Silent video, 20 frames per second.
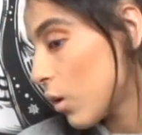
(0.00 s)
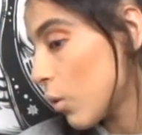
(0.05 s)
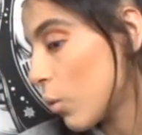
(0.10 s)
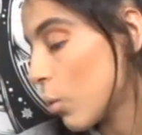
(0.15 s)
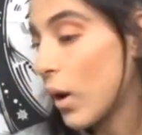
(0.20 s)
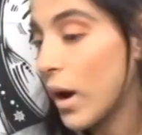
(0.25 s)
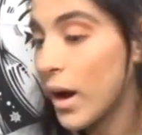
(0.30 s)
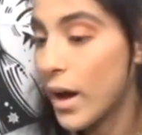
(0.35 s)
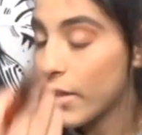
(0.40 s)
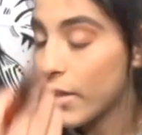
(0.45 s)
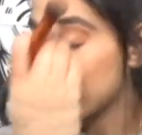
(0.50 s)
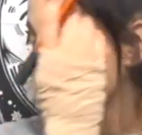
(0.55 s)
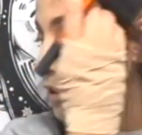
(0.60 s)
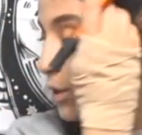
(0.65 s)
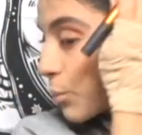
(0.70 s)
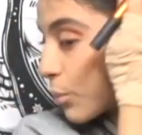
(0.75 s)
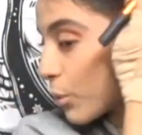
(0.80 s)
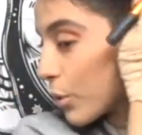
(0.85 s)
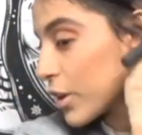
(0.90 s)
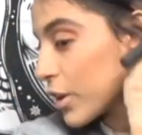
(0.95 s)
Wow, that's a
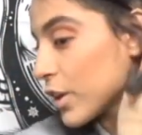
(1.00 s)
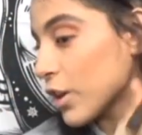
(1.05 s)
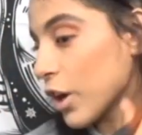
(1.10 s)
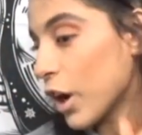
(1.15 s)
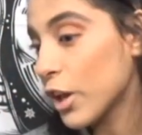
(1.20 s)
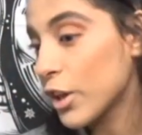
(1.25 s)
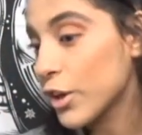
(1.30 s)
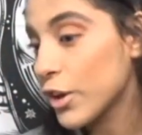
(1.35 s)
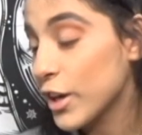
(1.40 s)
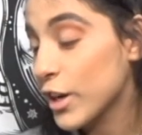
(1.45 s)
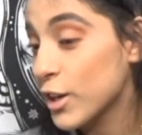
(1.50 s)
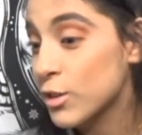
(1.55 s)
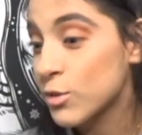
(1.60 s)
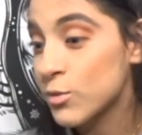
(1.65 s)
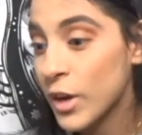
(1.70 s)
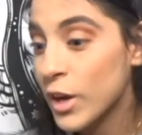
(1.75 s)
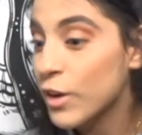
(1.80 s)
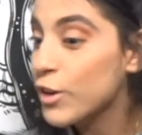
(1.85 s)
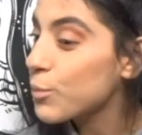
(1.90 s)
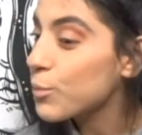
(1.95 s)
pretty color, and it's
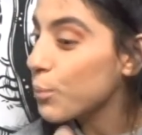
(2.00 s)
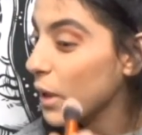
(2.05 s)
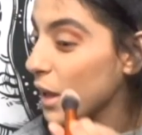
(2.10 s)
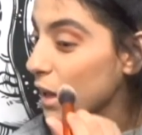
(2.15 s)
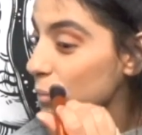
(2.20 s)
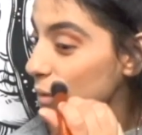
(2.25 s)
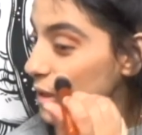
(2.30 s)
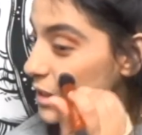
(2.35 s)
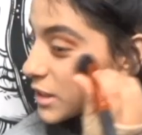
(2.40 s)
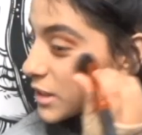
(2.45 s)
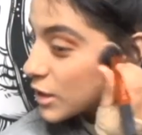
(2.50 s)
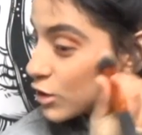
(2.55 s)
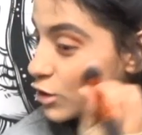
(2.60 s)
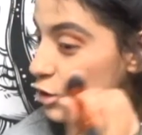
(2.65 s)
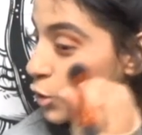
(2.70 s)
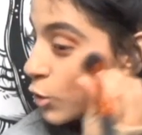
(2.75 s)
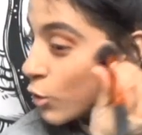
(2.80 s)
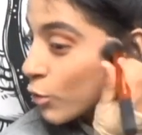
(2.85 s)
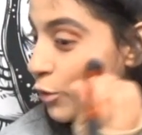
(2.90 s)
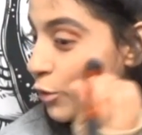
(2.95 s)
very pigmented
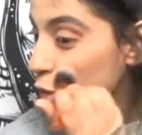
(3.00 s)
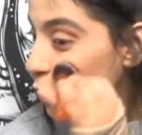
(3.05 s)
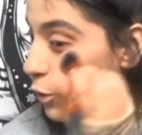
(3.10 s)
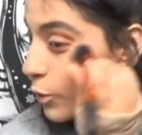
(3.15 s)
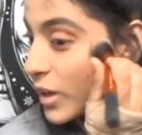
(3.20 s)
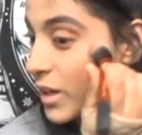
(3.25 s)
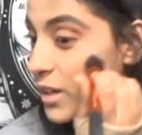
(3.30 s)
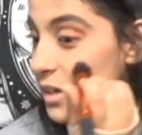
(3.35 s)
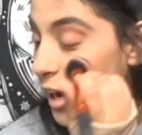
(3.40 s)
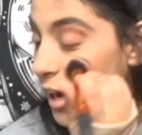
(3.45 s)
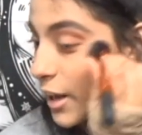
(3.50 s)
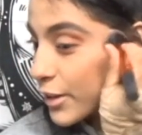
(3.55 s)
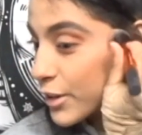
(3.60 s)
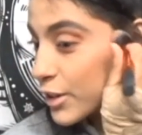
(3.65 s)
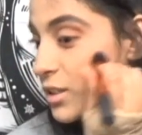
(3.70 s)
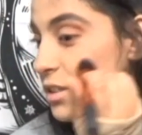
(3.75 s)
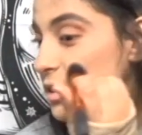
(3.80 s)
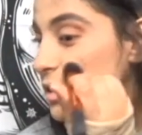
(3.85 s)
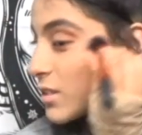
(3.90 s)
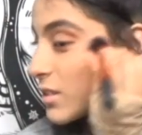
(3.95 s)
too for
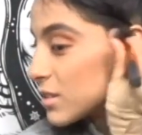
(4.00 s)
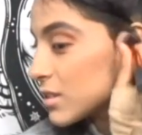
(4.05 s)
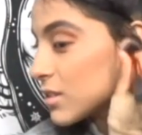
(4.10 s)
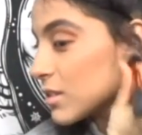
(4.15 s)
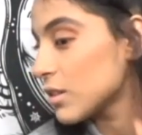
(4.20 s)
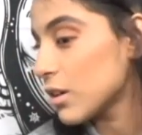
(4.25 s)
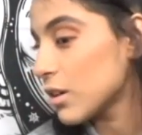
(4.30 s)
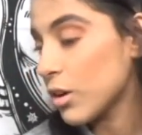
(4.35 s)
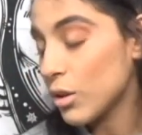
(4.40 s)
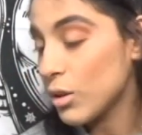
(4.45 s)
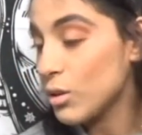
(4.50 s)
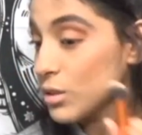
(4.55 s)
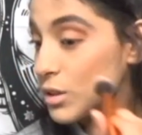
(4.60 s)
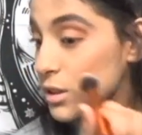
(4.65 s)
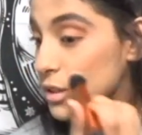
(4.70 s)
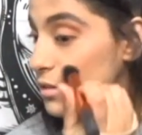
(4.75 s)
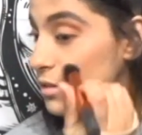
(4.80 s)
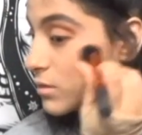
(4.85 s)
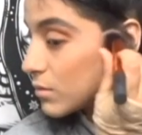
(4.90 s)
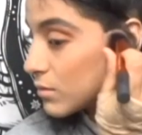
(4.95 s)
$3. Holy.
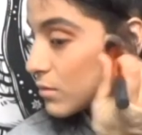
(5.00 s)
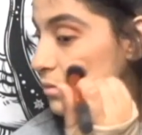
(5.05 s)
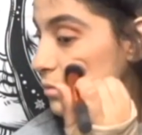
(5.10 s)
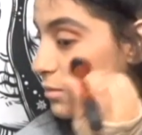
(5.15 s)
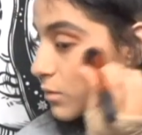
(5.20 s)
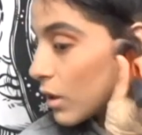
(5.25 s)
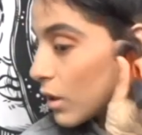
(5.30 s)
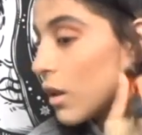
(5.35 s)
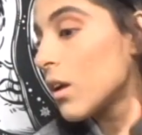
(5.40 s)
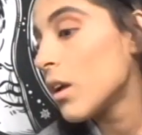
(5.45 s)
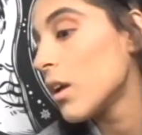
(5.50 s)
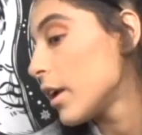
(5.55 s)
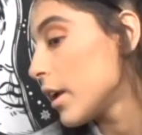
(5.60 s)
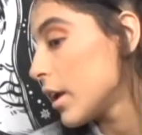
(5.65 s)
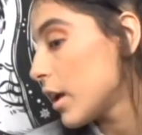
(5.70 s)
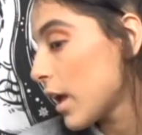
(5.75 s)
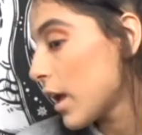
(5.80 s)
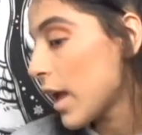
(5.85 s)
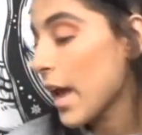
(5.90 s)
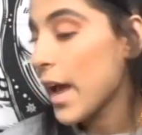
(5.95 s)

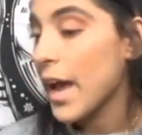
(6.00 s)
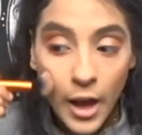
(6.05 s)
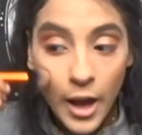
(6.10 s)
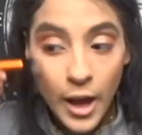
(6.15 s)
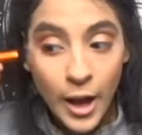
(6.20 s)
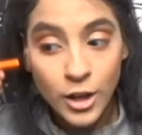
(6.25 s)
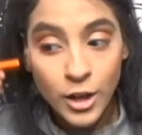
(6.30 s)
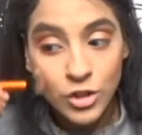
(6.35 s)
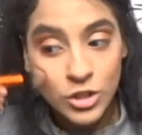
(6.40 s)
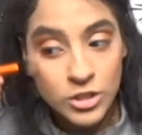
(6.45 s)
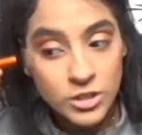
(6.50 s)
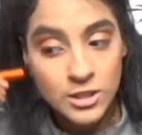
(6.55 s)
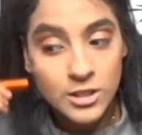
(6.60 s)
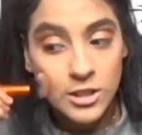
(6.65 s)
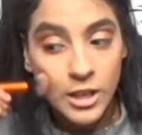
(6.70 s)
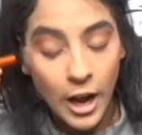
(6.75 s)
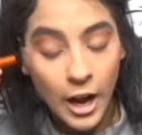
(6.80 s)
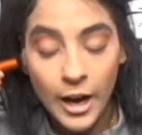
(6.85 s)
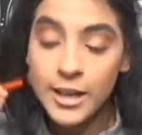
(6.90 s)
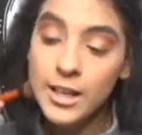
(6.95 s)
It has just a
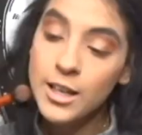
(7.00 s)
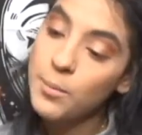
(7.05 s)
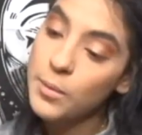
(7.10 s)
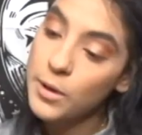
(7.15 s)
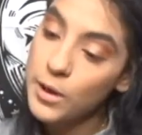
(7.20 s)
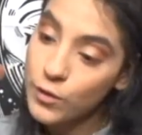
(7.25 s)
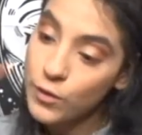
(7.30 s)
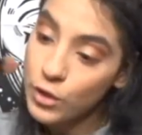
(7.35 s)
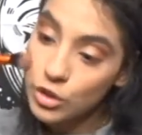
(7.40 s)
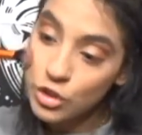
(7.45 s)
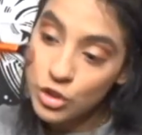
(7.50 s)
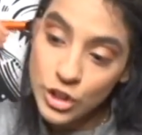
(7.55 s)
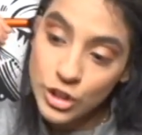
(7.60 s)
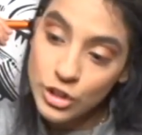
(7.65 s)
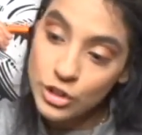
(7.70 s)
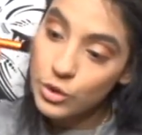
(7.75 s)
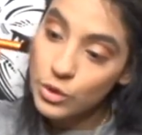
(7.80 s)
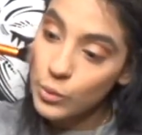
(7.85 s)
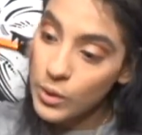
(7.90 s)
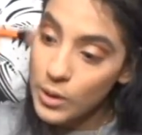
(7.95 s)
tiny bit of a sheen
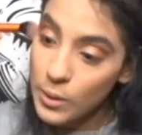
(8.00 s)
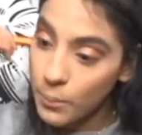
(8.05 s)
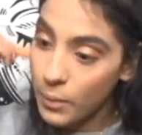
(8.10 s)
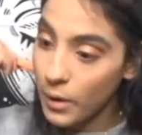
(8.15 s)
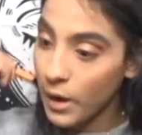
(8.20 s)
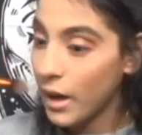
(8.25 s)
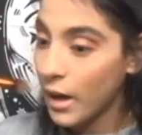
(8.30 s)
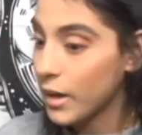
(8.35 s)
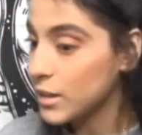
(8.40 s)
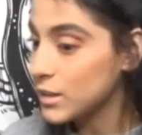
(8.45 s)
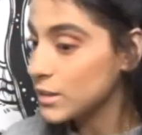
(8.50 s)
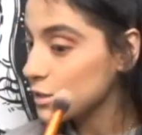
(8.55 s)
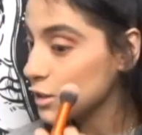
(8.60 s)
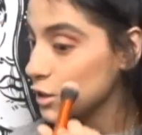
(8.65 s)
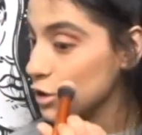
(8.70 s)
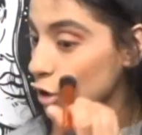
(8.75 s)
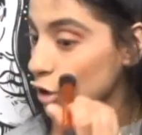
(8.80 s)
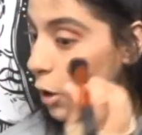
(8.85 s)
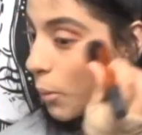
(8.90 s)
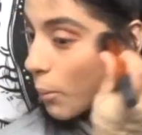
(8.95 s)
to it, but I honestly
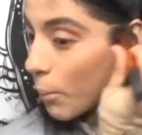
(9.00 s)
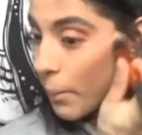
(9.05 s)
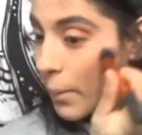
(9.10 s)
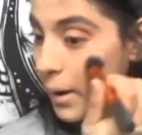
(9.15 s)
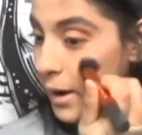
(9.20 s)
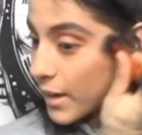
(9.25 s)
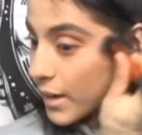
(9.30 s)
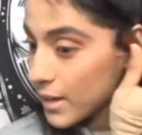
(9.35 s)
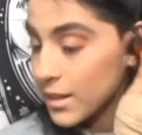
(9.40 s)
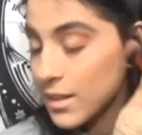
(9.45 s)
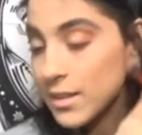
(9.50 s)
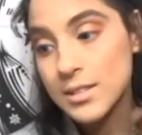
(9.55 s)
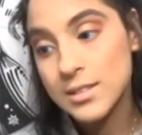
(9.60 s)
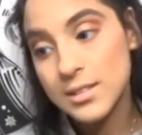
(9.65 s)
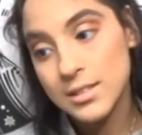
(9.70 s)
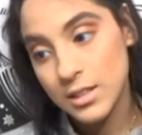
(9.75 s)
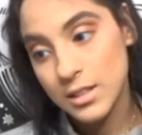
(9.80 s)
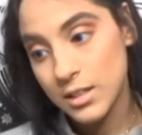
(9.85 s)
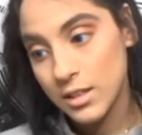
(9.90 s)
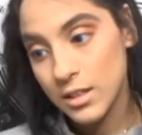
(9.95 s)
don't mind
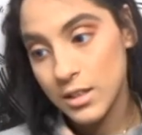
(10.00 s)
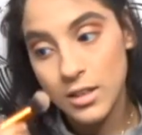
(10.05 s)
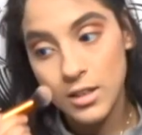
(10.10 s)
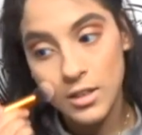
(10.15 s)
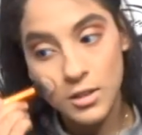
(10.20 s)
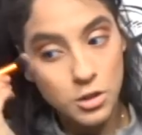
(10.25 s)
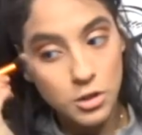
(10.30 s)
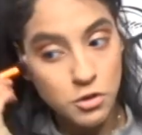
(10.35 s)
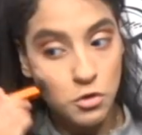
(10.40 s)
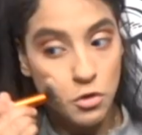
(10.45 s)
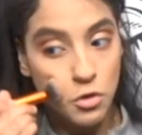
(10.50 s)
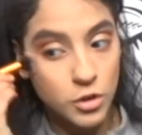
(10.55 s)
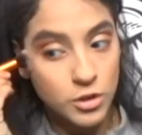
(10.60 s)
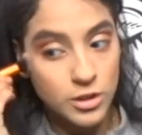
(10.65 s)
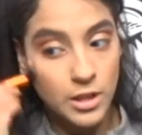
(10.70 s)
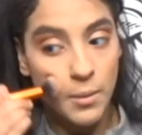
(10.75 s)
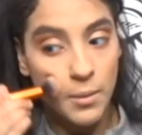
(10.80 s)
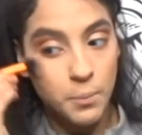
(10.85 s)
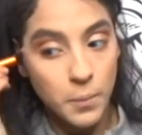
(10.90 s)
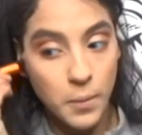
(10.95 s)
it. Doesn't look
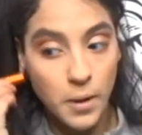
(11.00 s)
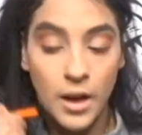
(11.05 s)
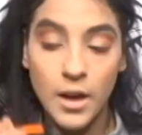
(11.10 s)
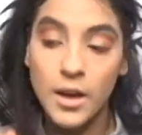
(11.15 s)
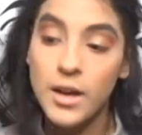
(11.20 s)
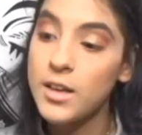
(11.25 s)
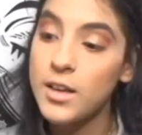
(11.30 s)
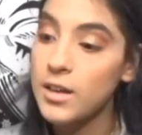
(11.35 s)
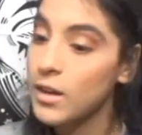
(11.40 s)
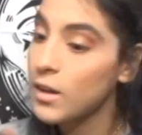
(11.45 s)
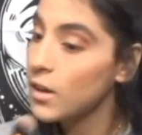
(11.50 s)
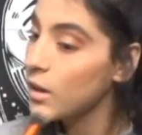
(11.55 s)
that bad.